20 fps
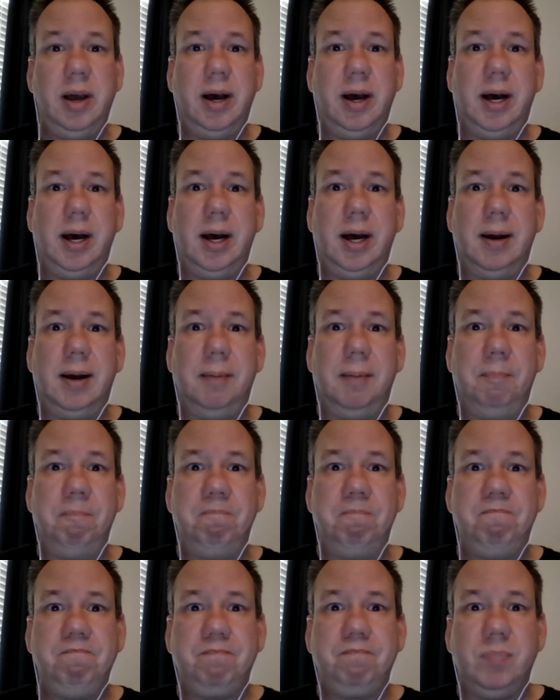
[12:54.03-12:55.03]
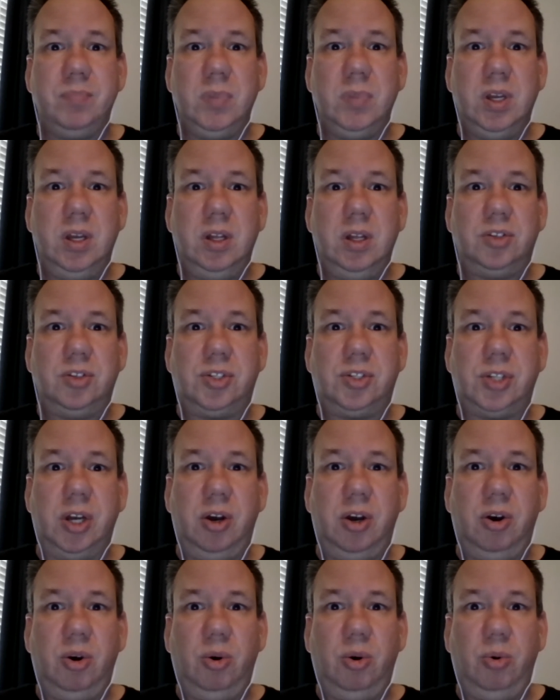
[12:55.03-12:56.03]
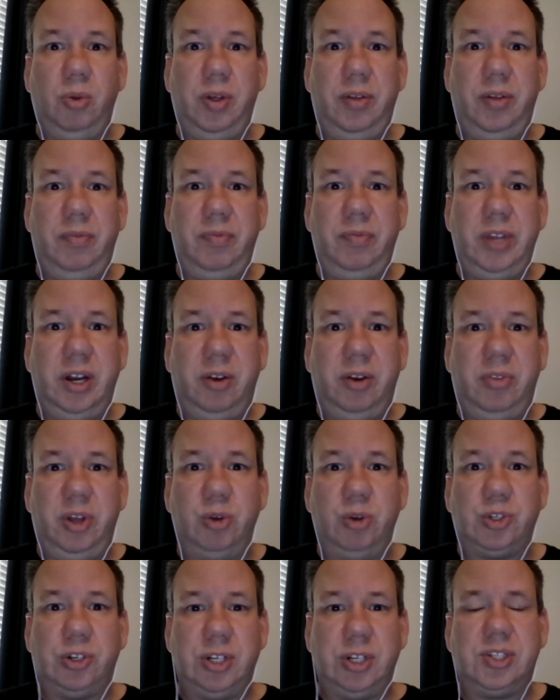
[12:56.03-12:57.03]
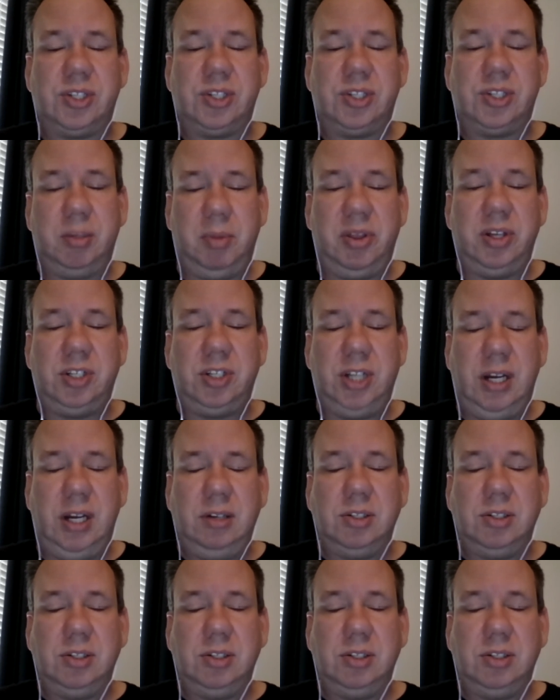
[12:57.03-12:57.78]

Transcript: Um, so those are just some of the changes